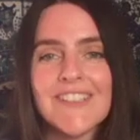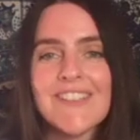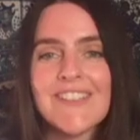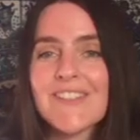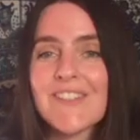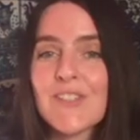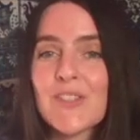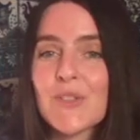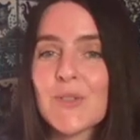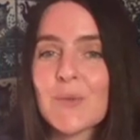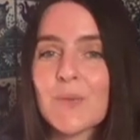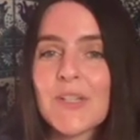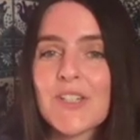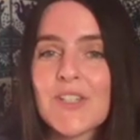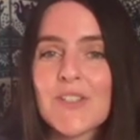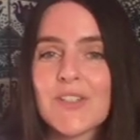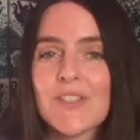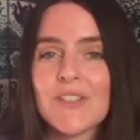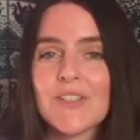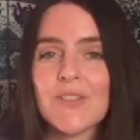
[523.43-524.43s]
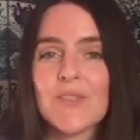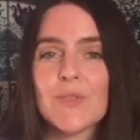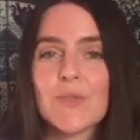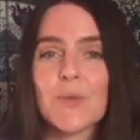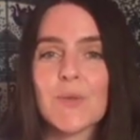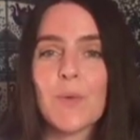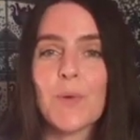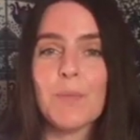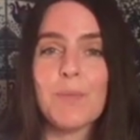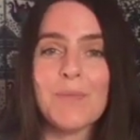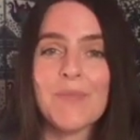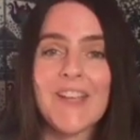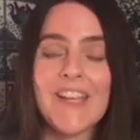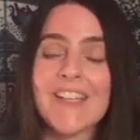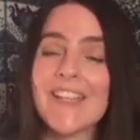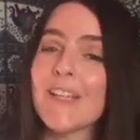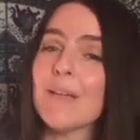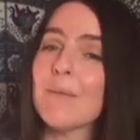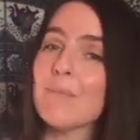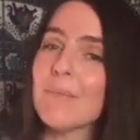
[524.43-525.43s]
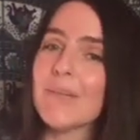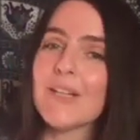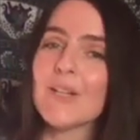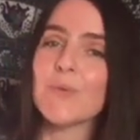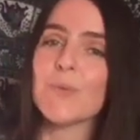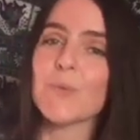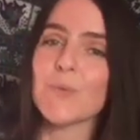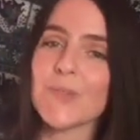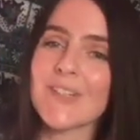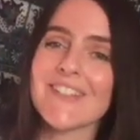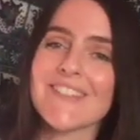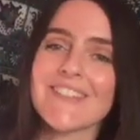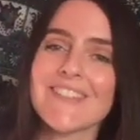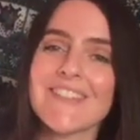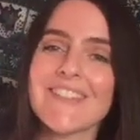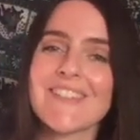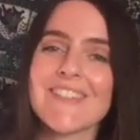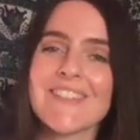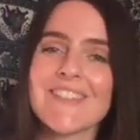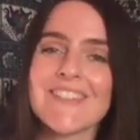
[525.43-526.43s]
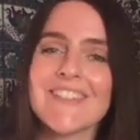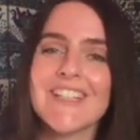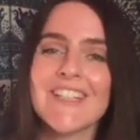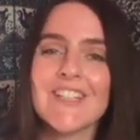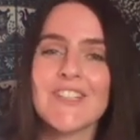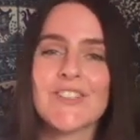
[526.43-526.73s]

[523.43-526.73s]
situations or taking big risks.